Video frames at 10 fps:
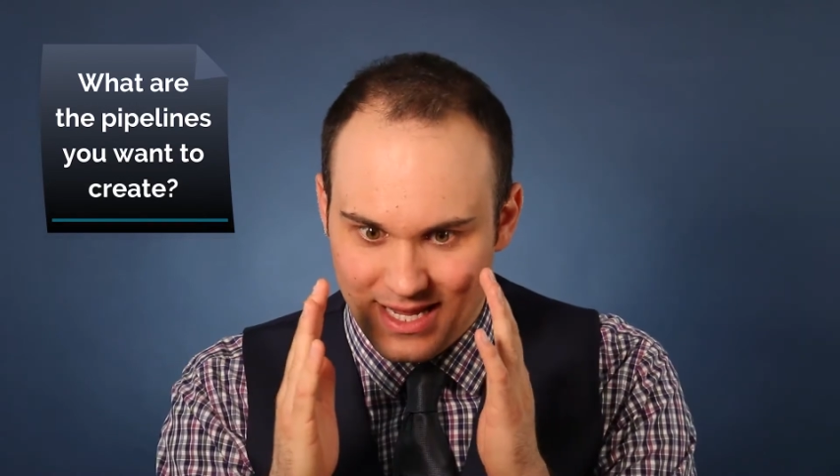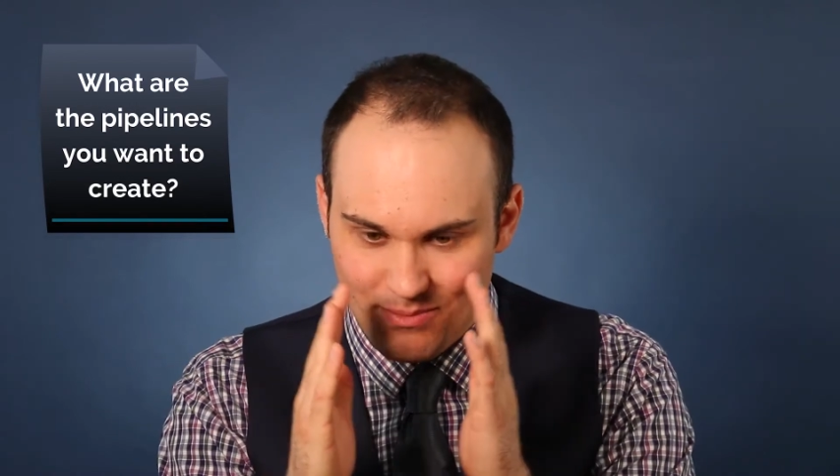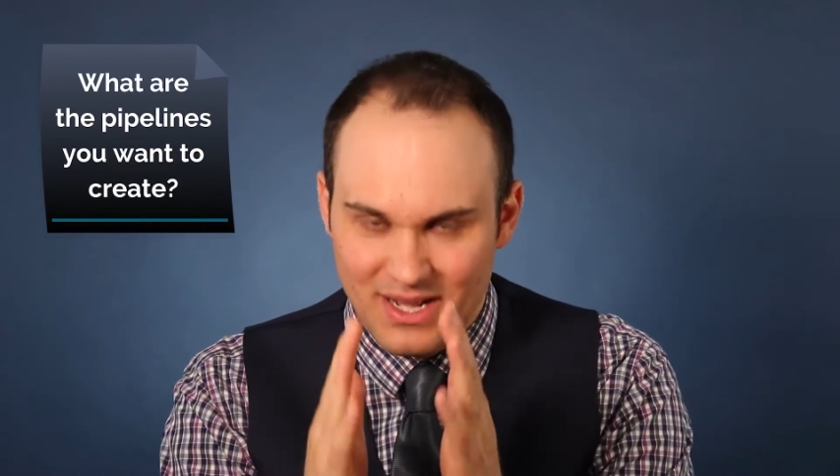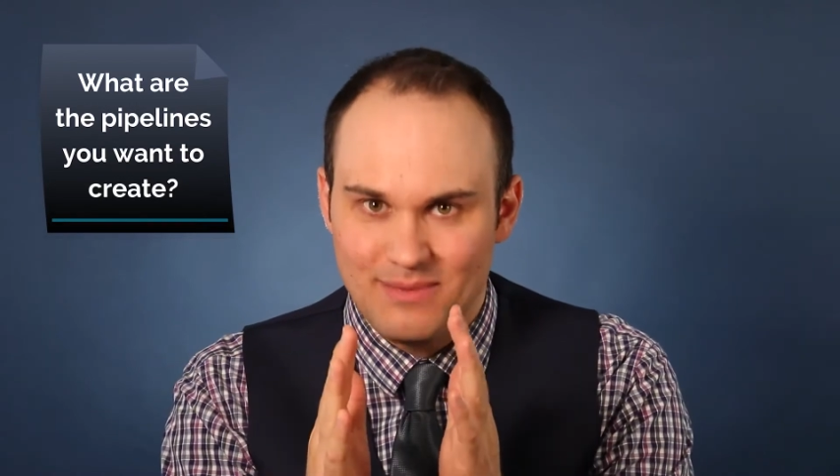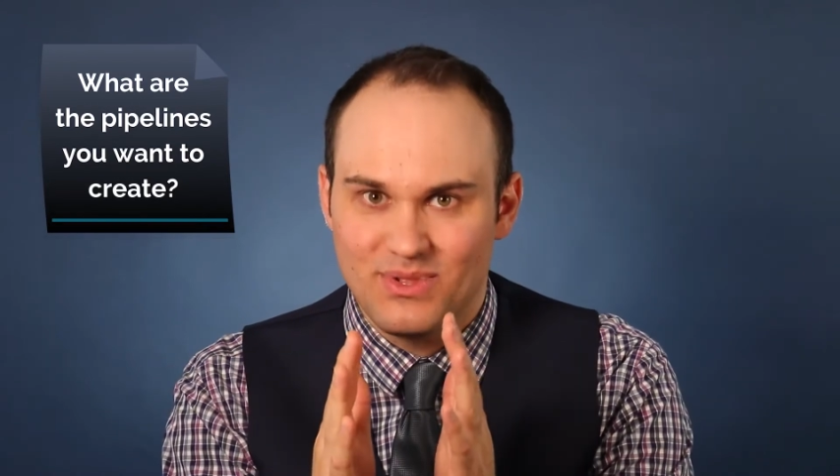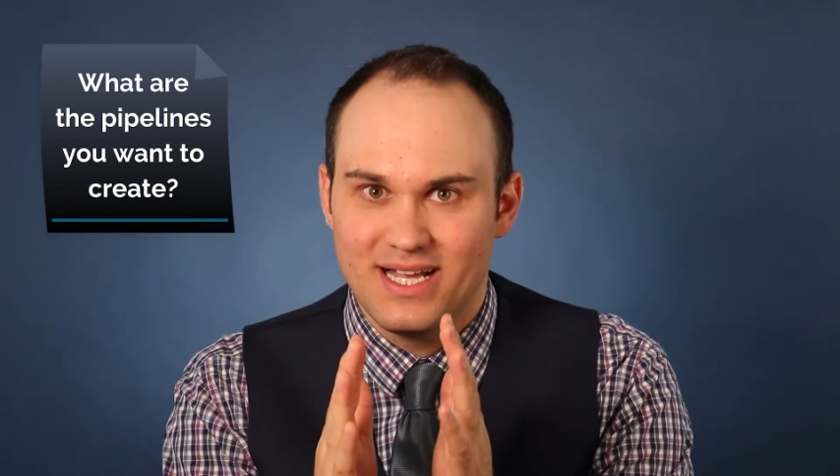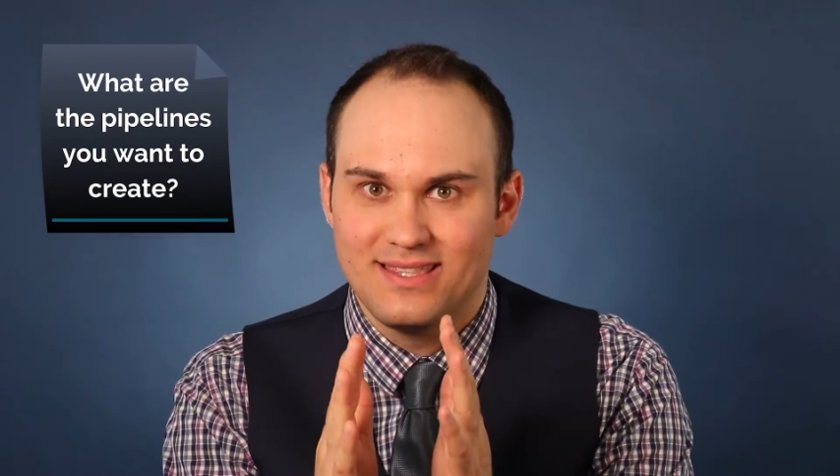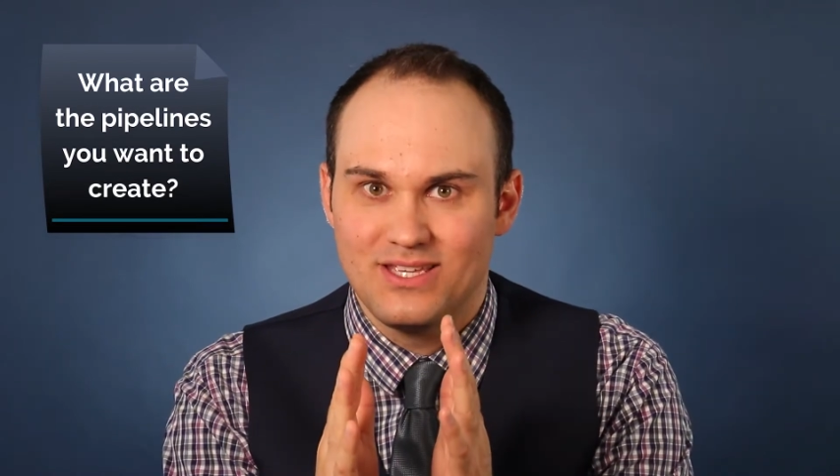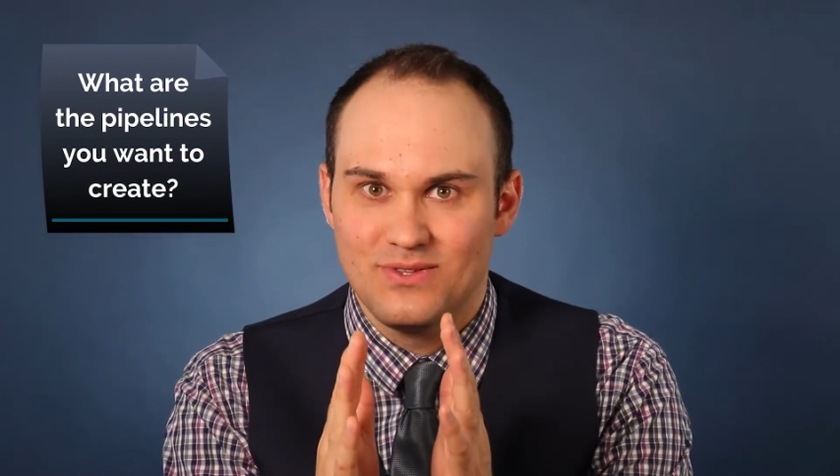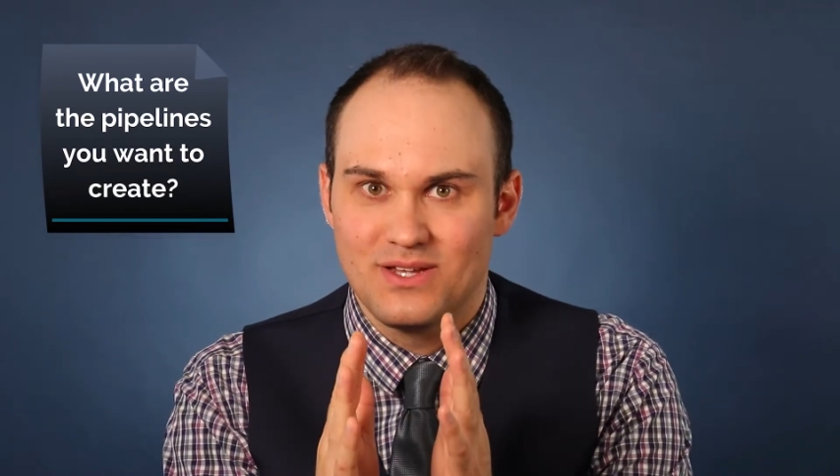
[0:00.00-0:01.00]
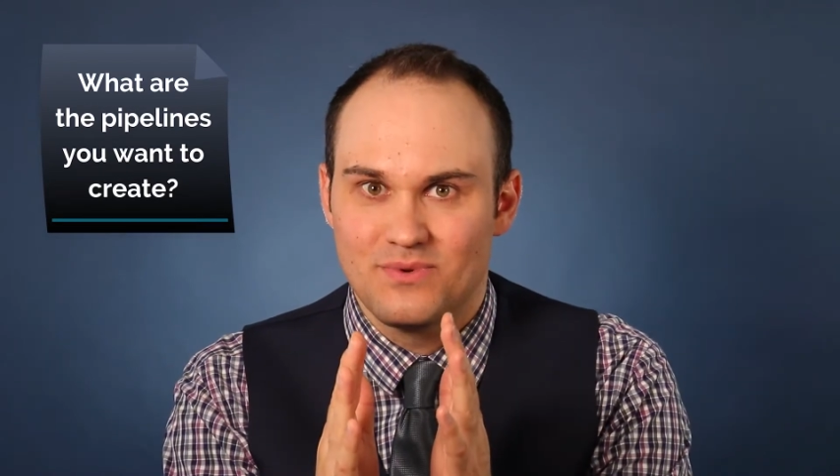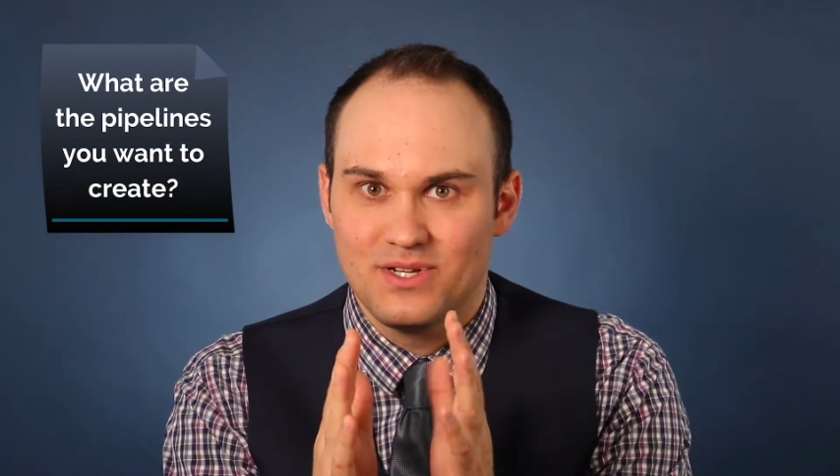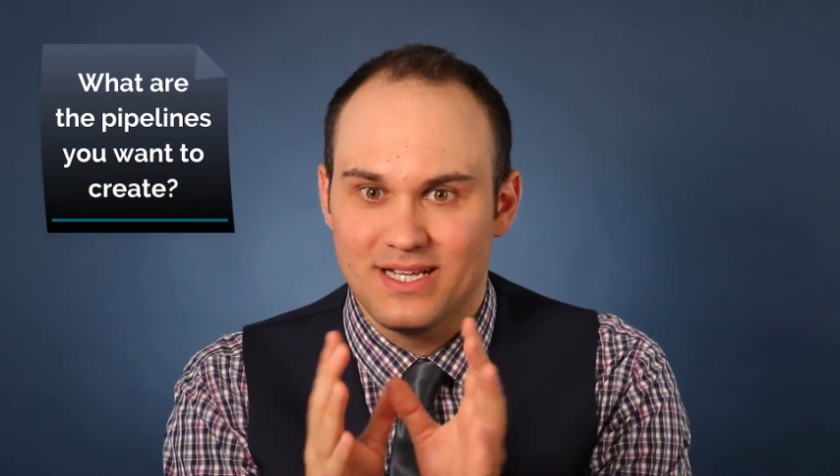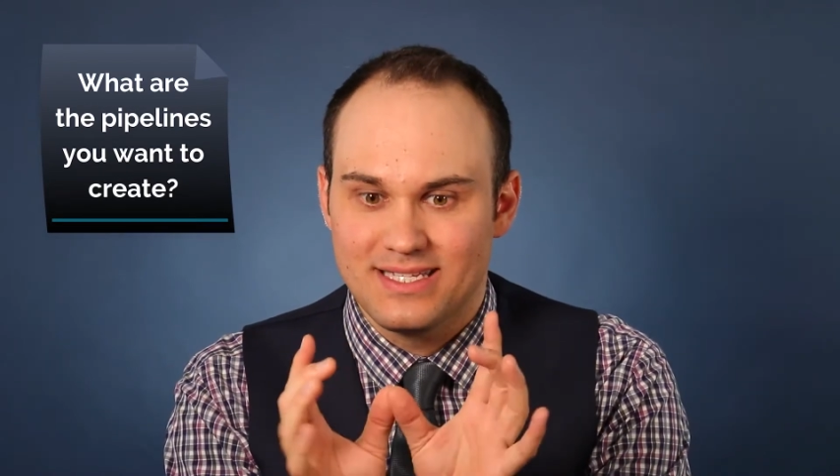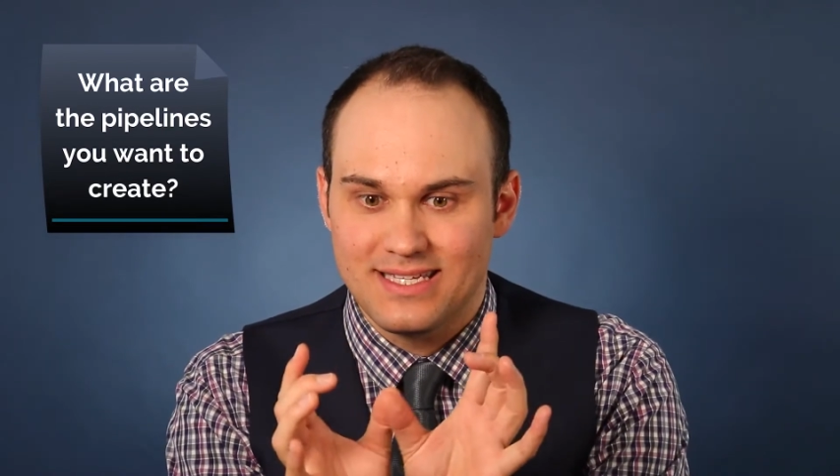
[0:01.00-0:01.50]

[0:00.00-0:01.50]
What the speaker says: a pipeline that you then realize